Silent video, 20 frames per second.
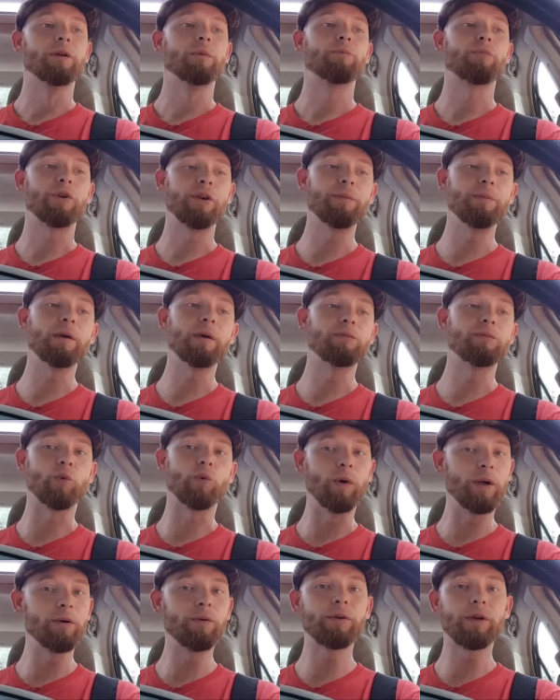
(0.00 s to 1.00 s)
premiums
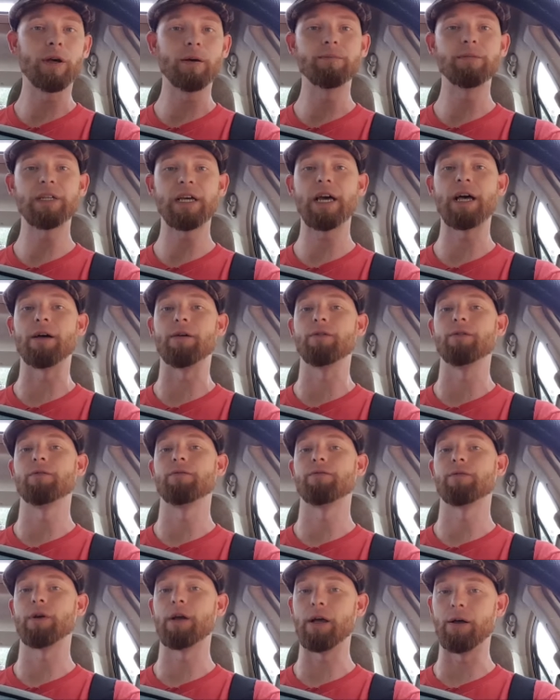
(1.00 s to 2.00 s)
will come down
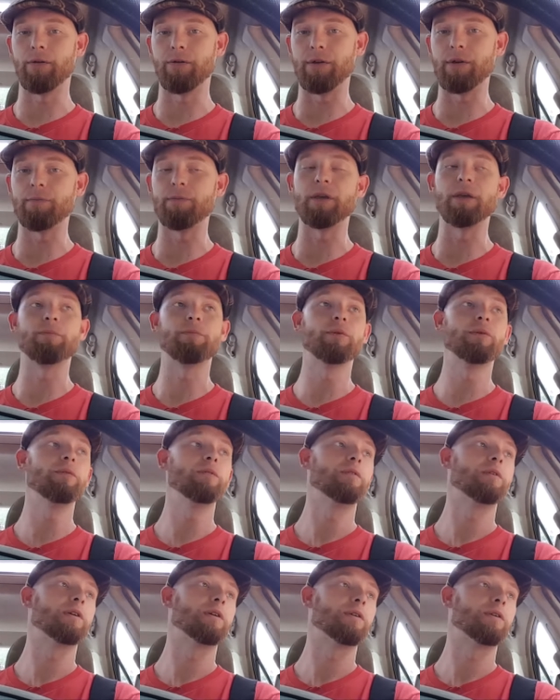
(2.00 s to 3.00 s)
for healthy
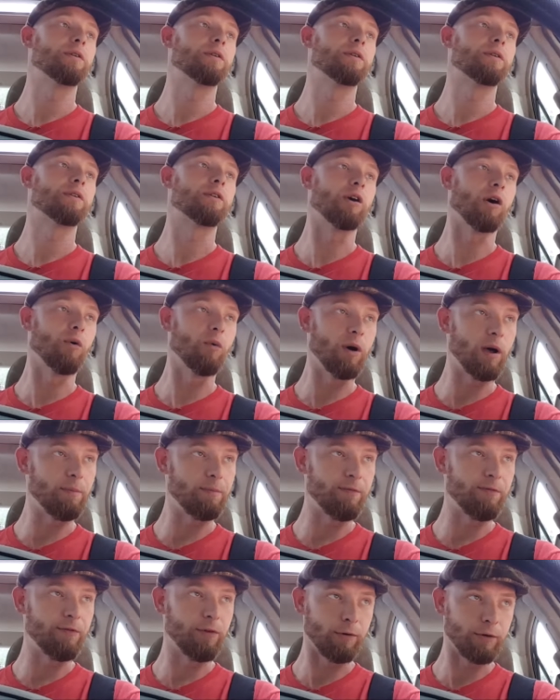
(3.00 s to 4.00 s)
people, go
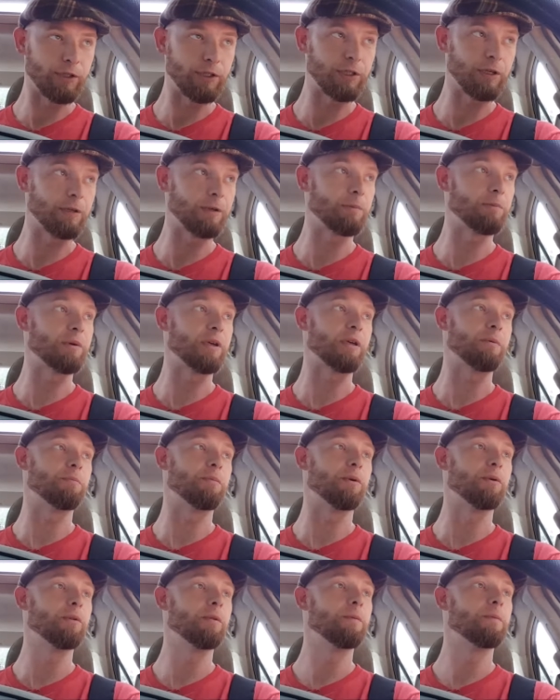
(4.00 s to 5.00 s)
up for sick
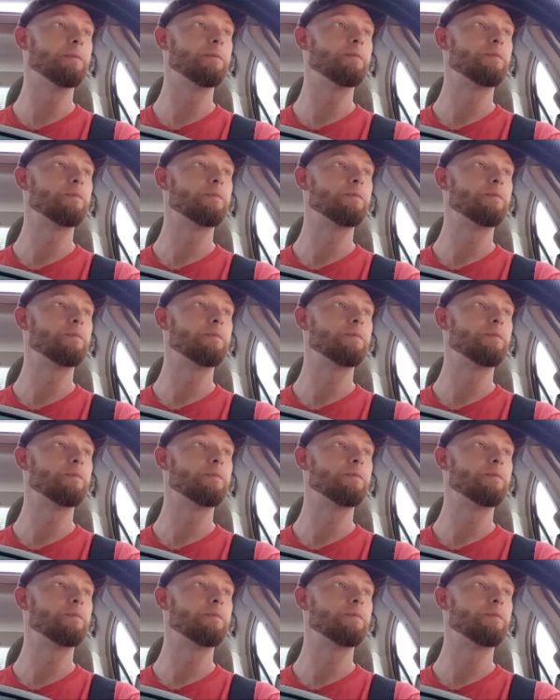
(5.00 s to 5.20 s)
people,